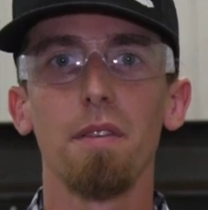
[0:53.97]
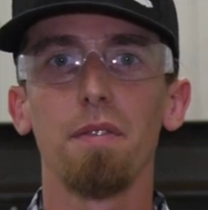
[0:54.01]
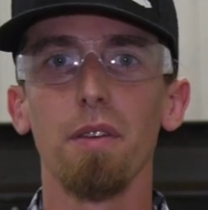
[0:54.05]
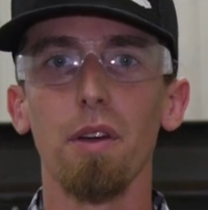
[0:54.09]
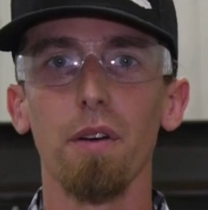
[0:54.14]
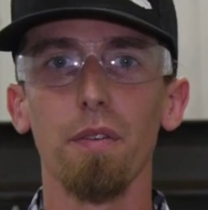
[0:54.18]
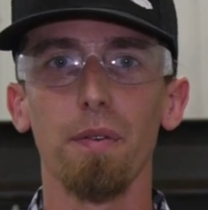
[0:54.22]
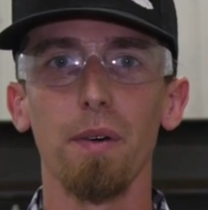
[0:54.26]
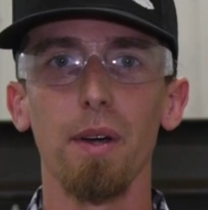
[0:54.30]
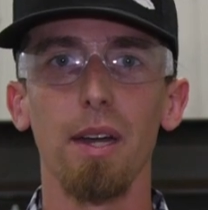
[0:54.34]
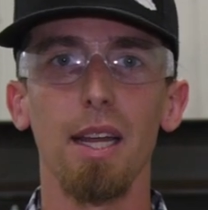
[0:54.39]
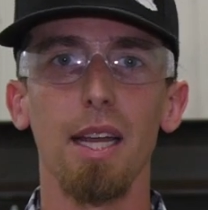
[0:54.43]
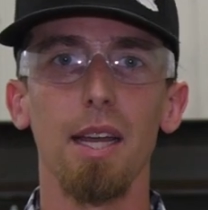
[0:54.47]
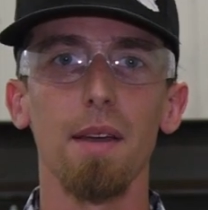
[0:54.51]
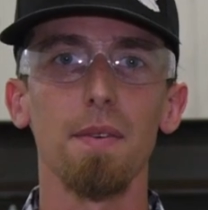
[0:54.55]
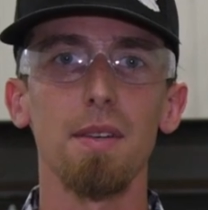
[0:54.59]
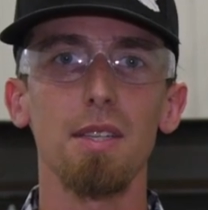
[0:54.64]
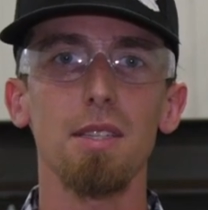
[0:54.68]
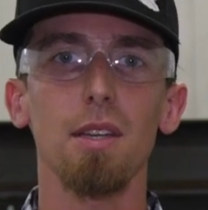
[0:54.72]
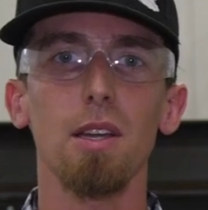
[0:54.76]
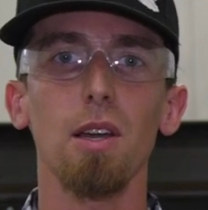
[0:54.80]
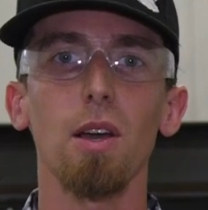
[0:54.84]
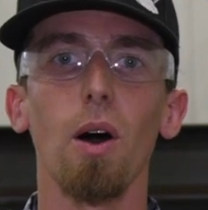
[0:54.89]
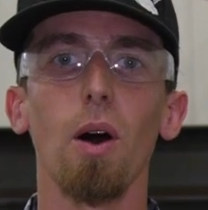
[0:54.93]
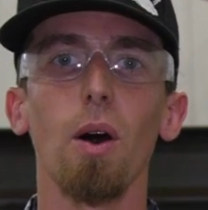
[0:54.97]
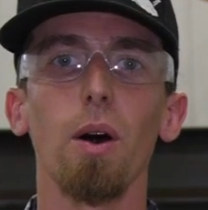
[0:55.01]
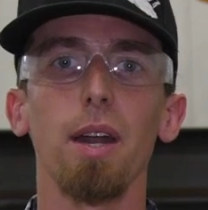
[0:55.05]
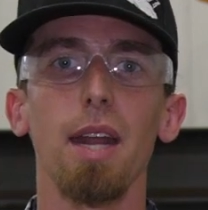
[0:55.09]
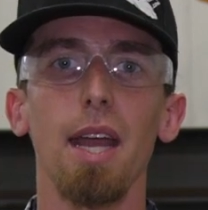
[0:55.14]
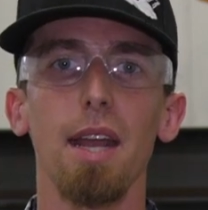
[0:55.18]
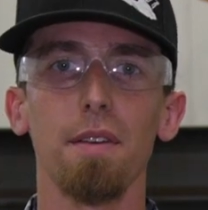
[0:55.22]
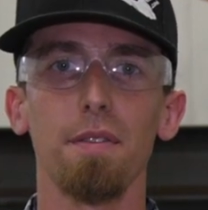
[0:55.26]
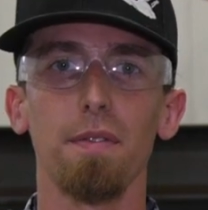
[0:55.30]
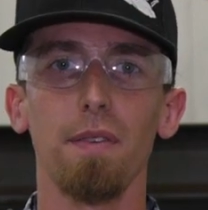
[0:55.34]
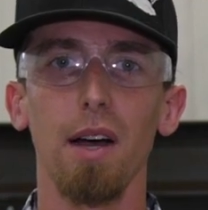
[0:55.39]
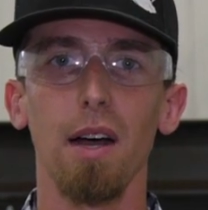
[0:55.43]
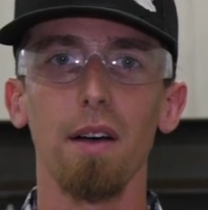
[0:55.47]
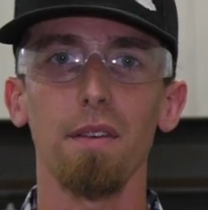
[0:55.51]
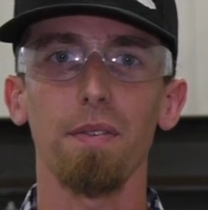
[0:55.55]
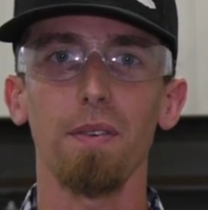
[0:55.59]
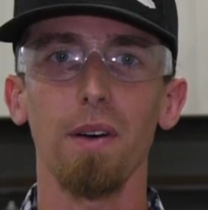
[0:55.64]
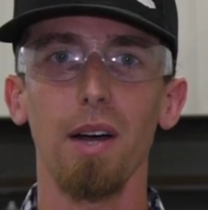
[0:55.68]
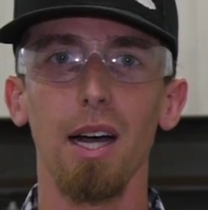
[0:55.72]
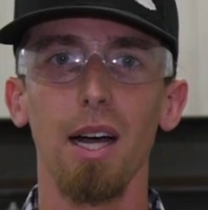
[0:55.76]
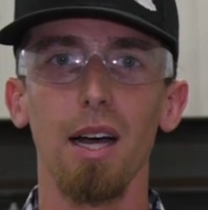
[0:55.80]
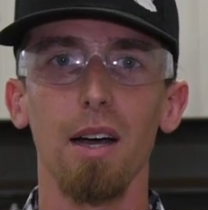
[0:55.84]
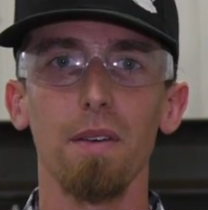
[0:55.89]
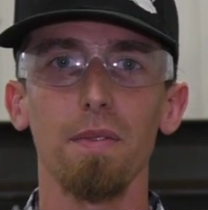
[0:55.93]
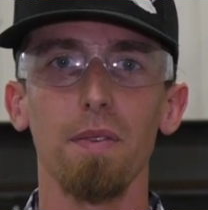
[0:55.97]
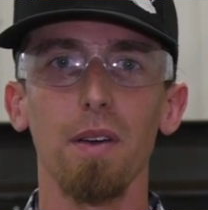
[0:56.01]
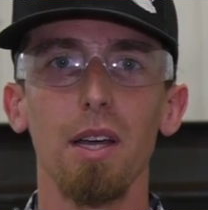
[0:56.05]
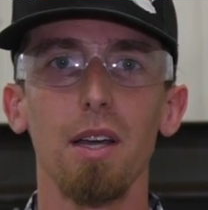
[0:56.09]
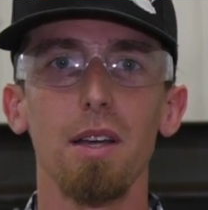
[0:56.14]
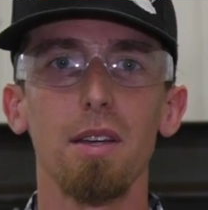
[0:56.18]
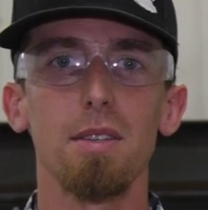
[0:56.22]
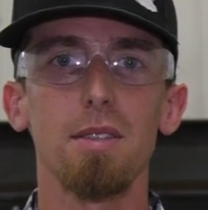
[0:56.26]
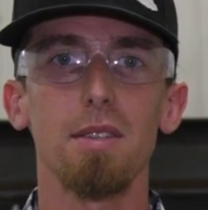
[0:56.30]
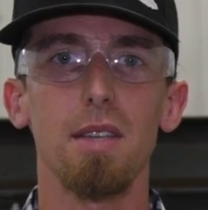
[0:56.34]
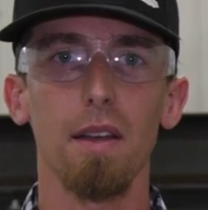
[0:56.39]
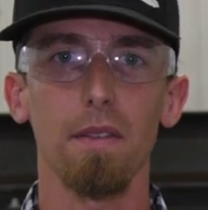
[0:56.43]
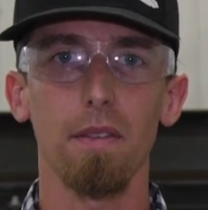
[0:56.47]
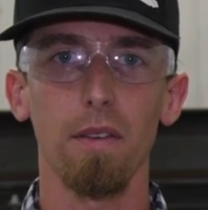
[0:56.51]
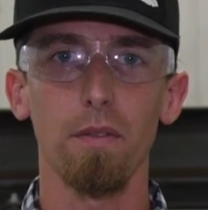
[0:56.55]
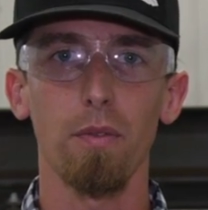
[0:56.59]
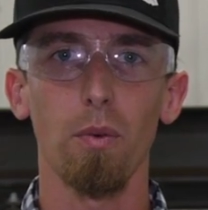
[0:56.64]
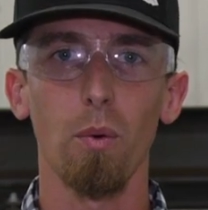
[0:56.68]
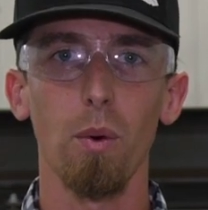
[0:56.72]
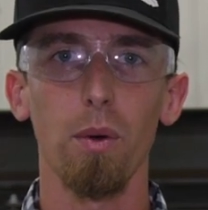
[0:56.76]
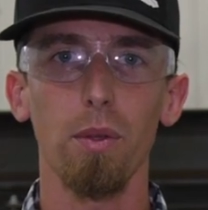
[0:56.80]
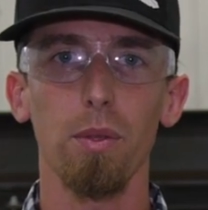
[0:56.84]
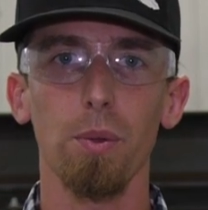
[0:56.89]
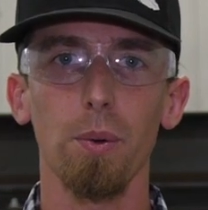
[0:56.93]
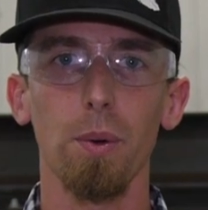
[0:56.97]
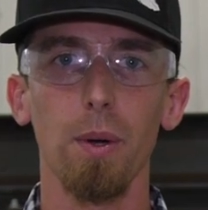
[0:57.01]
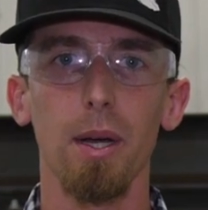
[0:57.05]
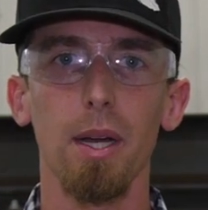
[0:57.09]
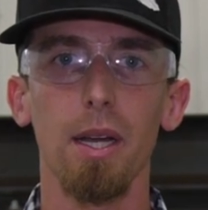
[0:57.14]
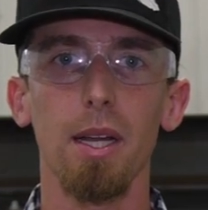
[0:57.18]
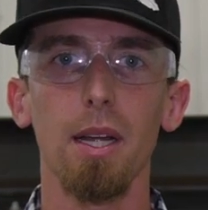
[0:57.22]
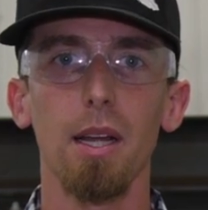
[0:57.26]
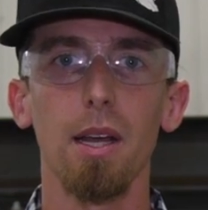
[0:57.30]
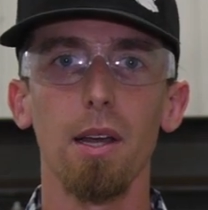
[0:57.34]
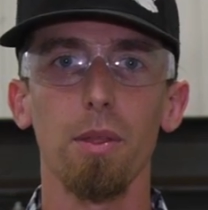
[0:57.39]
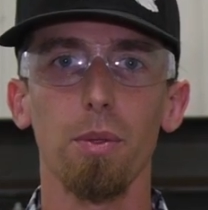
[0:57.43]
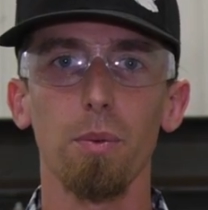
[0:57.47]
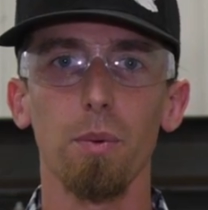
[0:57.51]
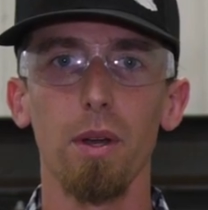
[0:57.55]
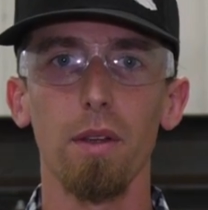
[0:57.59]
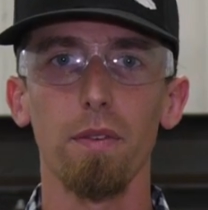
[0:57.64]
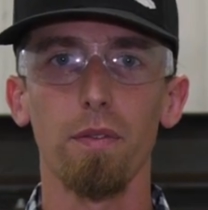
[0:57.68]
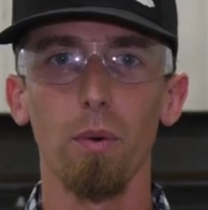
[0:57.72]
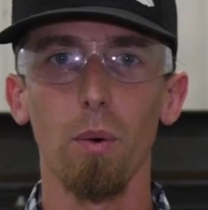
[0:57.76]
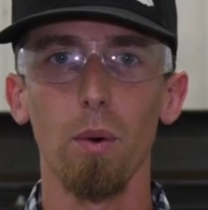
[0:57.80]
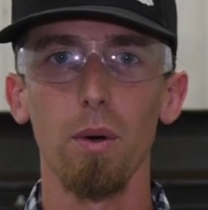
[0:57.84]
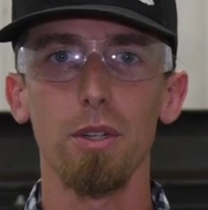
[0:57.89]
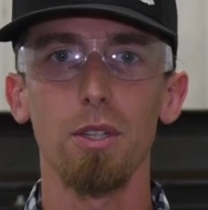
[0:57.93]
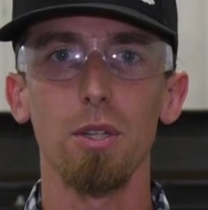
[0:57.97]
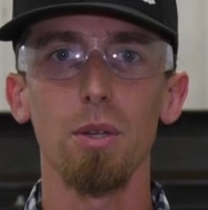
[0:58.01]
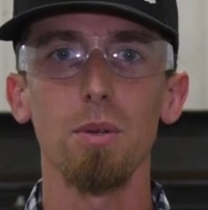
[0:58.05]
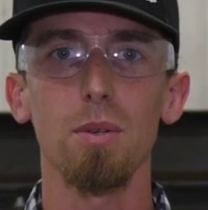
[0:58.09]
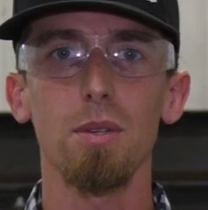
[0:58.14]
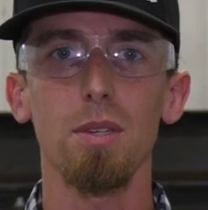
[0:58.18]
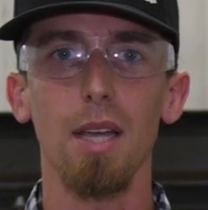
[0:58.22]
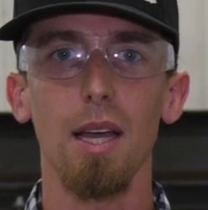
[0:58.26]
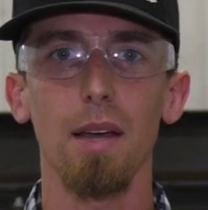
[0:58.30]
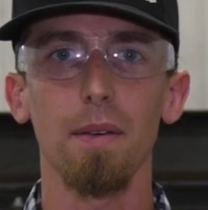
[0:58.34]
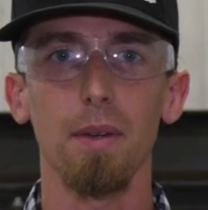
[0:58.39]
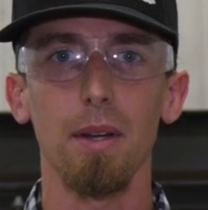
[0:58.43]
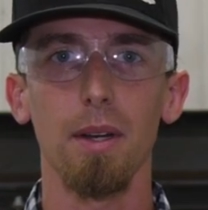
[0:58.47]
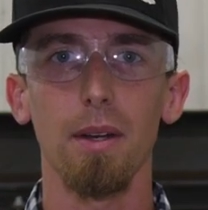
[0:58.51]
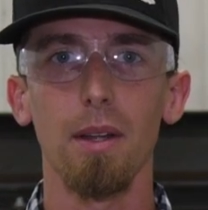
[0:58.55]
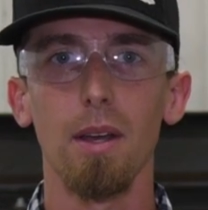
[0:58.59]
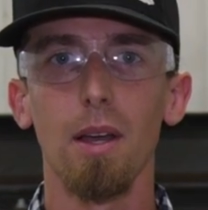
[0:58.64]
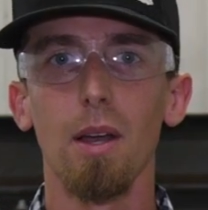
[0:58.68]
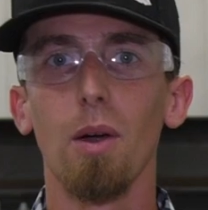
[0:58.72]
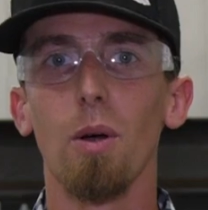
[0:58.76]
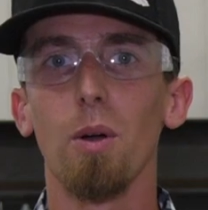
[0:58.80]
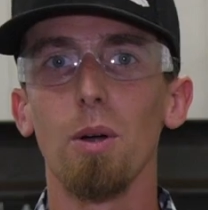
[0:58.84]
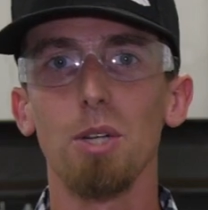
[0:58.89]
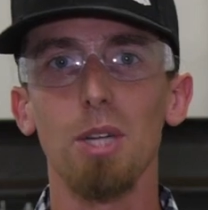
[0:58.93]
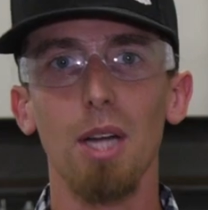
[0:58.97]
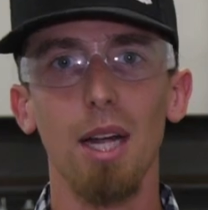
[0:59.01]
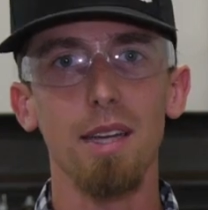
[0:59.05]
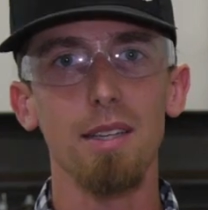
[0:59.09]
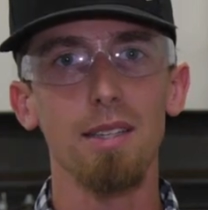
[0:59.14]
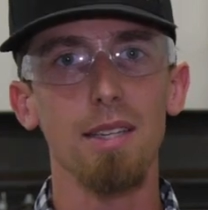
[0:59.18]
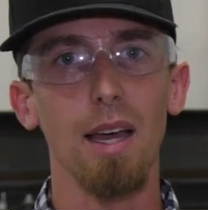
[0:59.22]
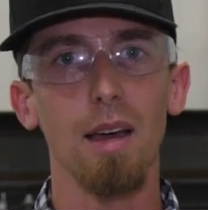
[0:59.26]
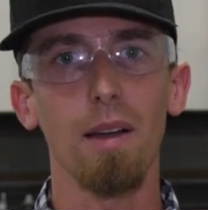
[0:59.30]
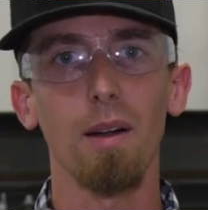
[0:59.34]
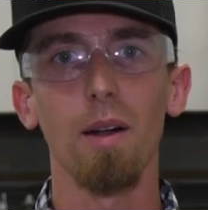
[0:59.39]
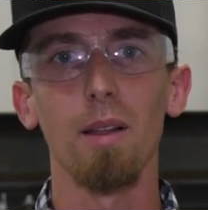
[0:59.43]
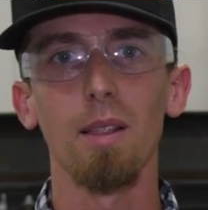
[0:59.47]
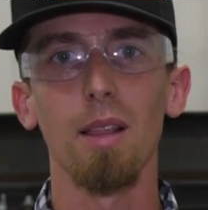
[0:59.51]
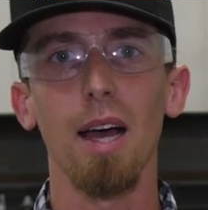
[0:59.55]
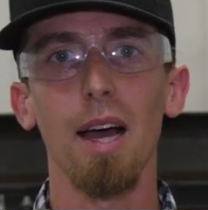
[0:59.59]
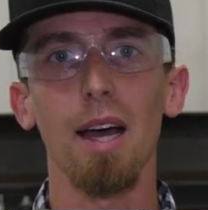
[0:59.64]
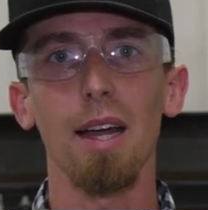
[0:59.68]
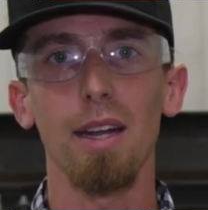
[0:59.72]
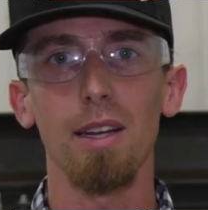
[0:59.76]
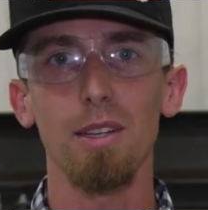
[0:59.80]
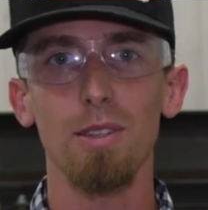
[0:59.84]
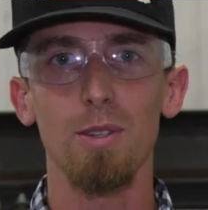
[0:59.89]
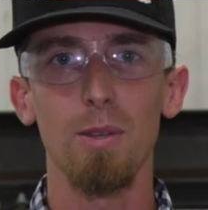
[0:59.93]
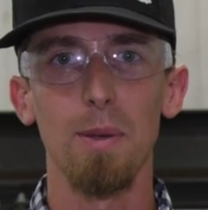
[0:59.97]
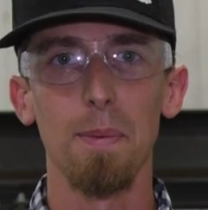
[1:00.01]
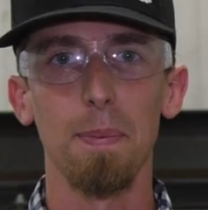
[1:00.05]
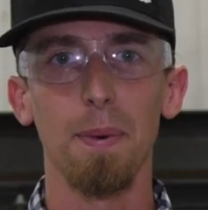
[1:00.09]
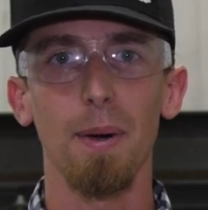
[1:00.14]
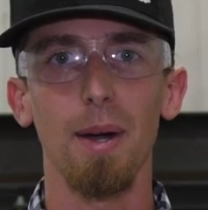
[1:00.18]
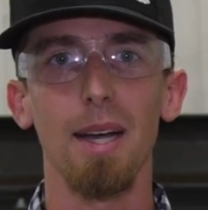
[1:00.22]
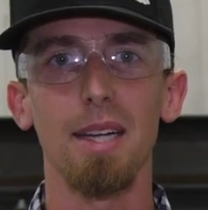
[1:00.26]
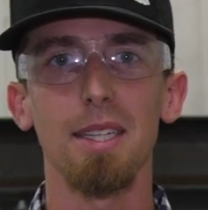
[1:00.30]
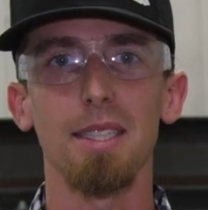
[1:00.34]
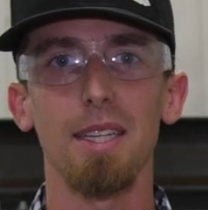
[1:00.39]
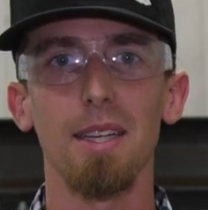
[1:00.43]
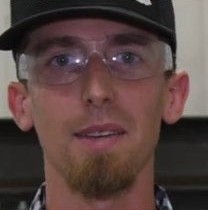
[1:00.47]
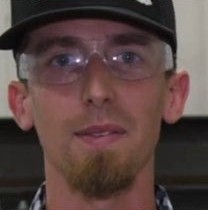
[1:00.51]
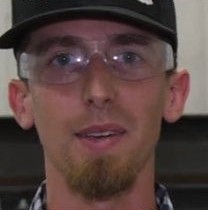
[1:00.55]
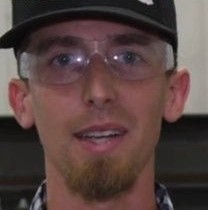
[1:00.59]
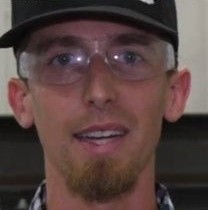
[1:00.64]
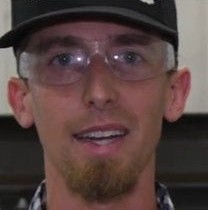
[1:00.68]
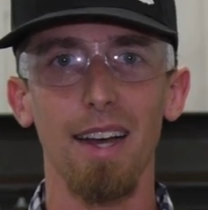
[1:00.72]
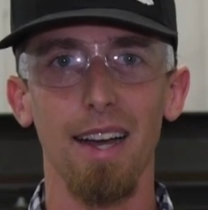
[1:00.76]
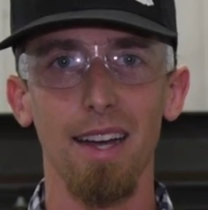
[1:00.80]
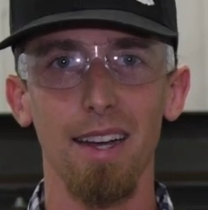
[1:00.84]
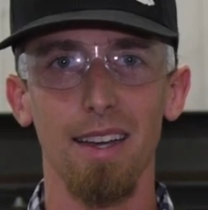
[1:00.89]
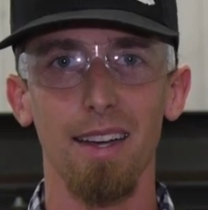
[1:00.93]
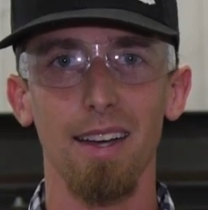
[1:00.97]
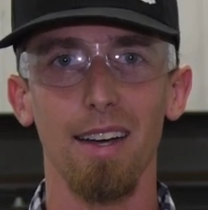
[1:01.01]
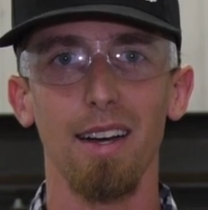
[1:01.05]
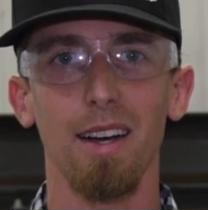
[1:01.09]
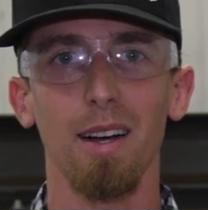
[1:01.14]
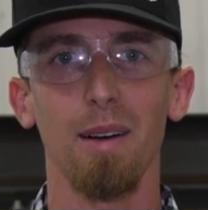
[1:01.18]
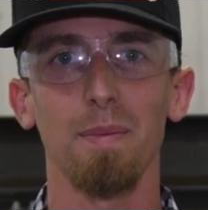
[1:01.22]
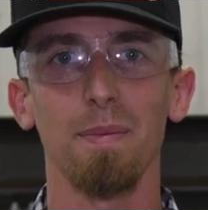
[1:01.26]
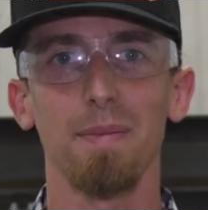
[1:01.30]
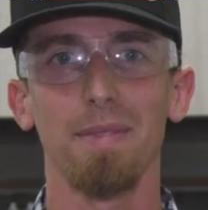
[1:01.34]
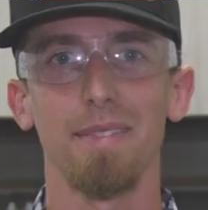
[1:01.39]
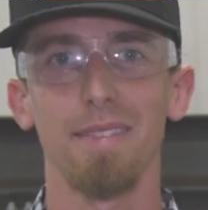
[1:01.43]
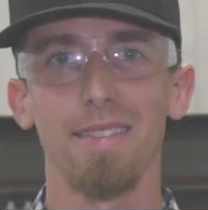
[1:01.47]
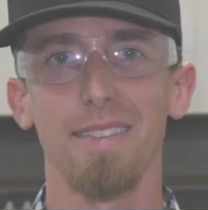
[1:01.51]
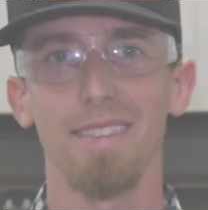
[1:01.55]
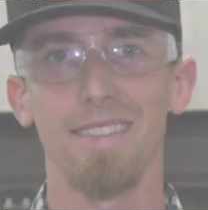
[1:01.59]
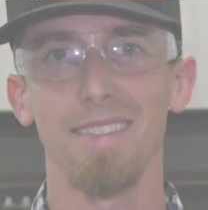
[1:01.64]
feel free to give us a call at 855-743-3427 or check us out online at superatv.com.